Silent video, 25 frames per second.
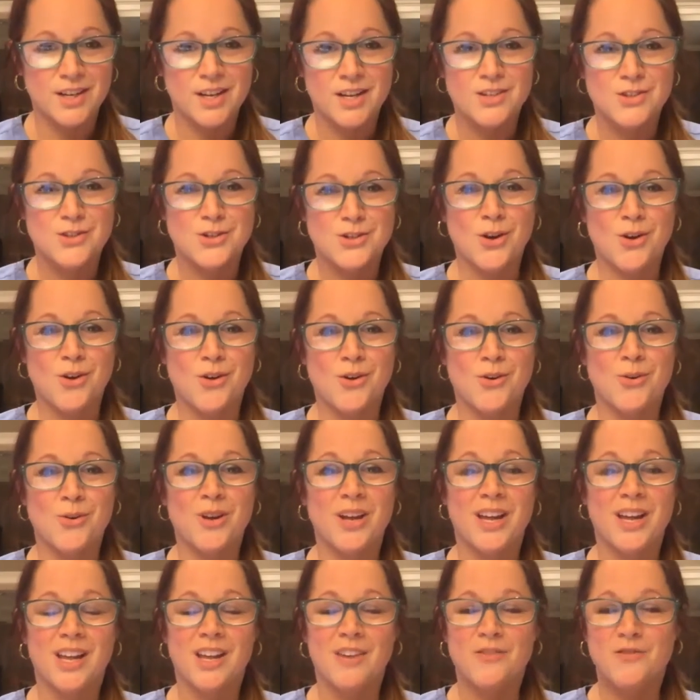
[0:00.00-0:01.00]
So
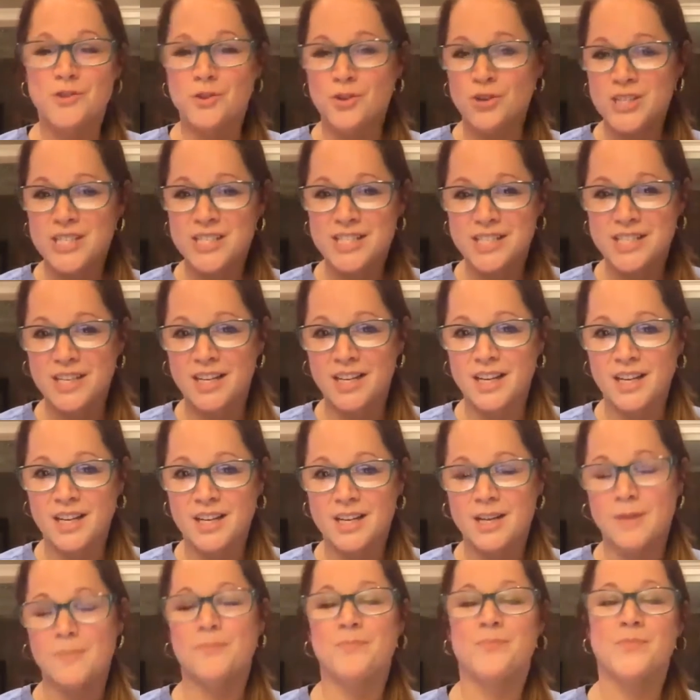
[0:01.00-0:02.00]
if you're
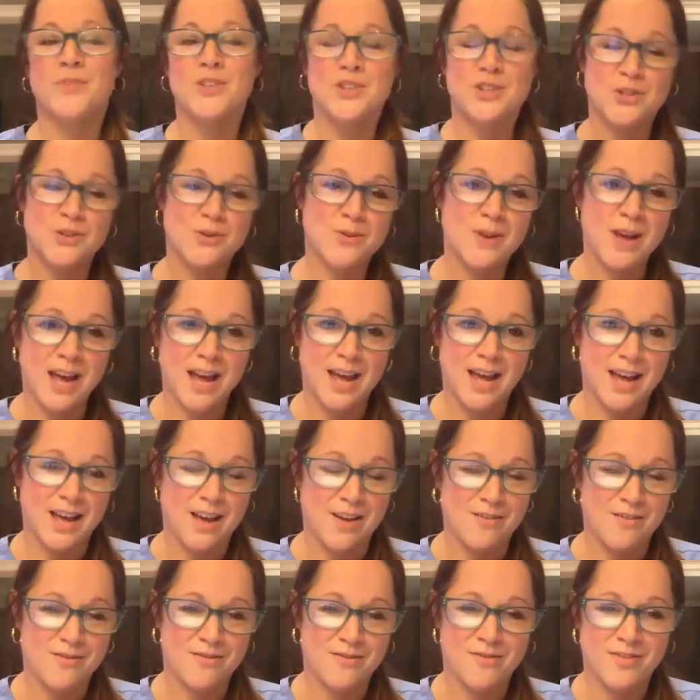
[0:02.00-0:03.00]
sick, you
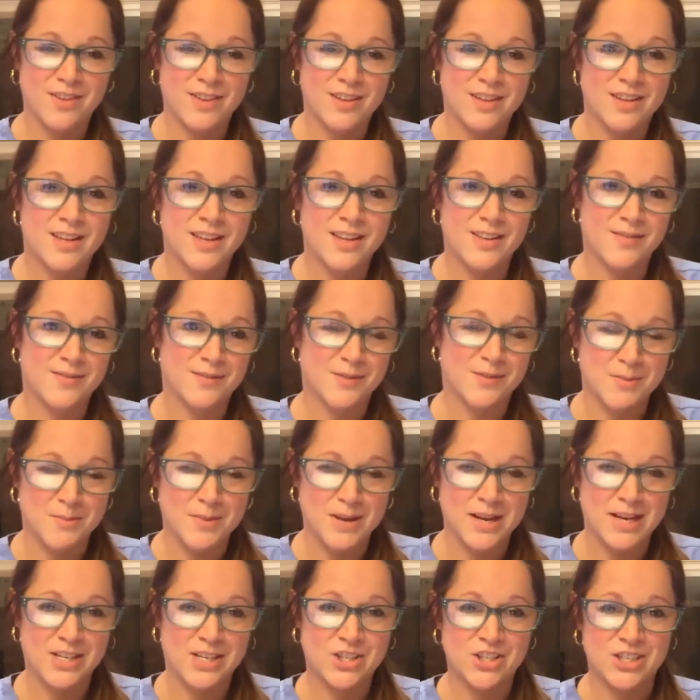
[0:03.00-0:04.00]
have
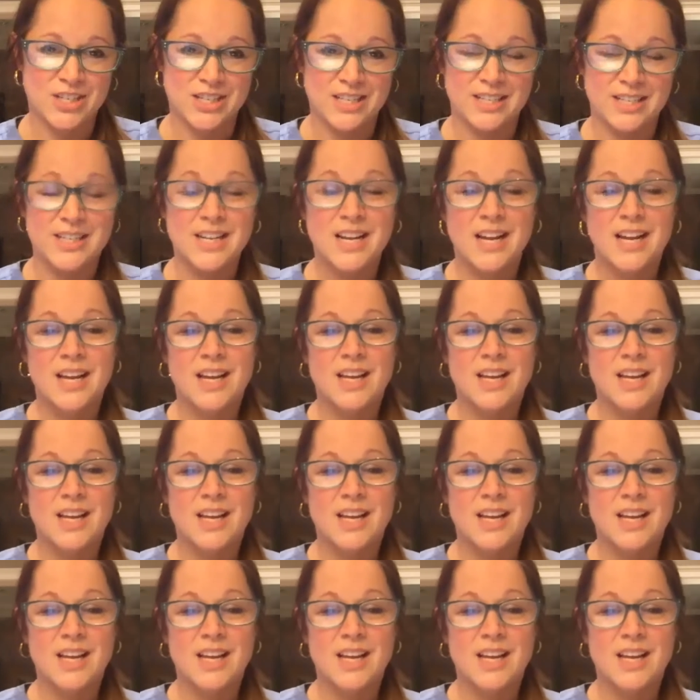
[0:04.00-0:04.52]
inflammation.